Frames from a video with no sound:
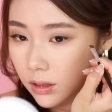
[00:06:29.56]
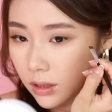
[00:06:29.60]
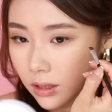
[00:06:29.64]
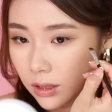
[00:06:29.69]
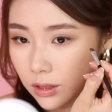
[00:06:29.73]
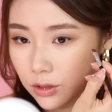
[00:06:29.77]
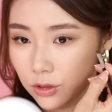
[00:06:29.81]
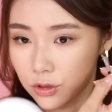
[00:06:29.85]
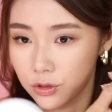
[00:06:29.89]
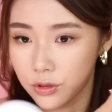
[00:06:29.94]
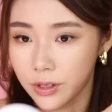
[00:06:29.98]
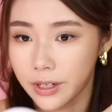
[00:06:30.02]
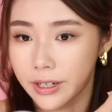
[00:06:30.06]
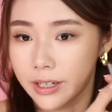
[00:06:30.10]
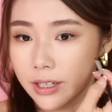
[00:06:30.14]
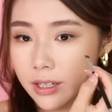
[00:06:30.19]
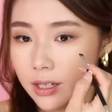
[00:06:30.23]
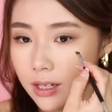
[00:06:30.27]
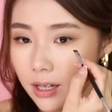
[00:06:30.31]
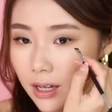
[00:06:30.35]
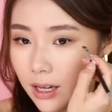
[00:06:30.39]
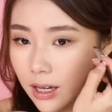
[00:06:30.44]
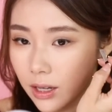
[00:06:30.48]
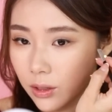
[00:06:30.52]
And drag
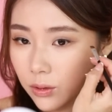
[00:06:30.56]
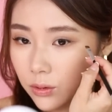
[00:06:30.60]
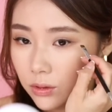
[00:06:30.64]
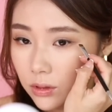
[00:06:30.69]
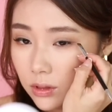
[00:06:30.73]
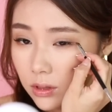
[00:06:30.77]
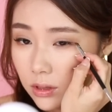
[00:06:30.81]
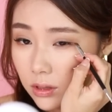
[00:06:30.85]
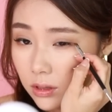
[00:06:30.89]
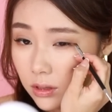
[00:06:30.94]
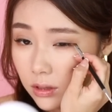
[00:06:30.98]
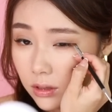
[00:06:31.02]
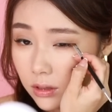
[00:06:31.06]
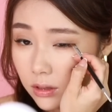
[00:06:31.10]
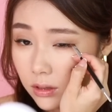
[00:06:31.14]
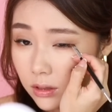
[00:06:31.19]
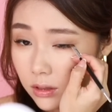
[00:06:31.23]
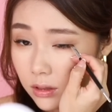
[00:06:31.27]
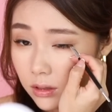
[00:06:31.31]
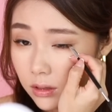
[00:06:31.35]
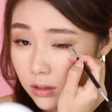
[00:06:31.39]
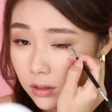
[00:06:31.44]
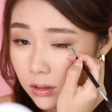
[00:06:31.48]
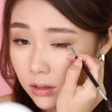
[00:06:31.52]
it out
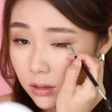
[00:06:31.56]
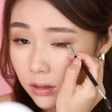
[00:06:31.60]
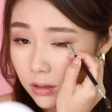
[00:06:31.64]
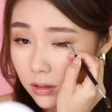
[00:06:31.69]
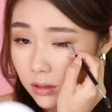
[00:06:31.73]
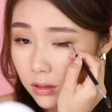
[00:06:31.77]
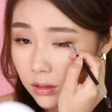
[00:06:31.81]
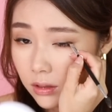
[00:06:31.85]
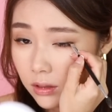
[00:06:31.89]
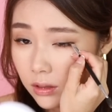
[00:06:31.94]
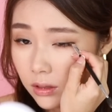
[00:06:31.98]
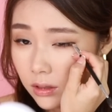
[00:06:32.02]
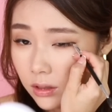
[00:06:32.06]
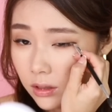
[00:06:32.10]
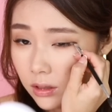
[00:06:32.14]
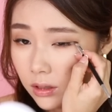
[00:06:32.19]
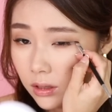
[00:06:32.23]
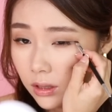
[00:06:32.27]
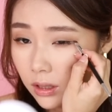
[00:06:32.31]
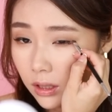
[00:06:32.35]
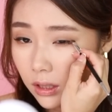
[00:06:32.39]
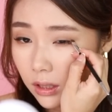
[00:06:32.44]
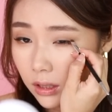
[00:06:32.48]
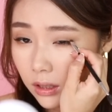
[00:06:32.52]

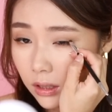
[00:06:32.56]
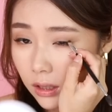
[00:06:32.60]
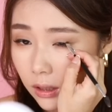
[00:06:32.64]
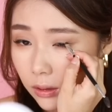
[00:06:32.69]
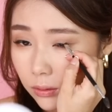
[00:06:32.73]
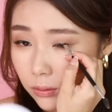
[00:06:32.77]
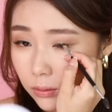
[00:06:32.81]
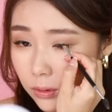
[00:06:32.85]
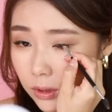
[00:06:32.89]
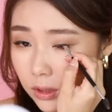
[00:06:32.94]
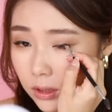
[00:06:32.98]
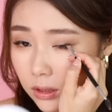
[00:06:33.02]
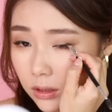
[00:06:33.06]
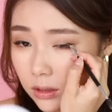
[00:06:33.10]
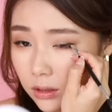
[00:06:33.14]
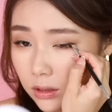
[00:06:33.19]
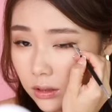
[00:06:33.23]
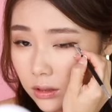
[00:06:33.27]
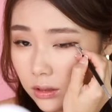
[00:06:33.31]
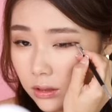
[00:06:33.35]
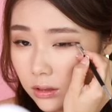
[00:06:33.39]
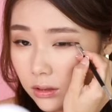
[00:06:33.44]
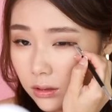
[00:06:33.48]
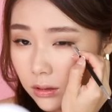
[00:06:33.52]
and
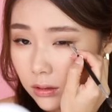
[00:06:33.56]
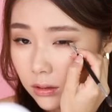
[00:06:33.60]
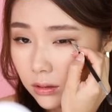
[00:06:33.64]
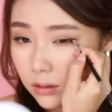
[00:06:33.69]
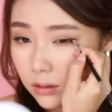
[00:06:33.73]
downwards.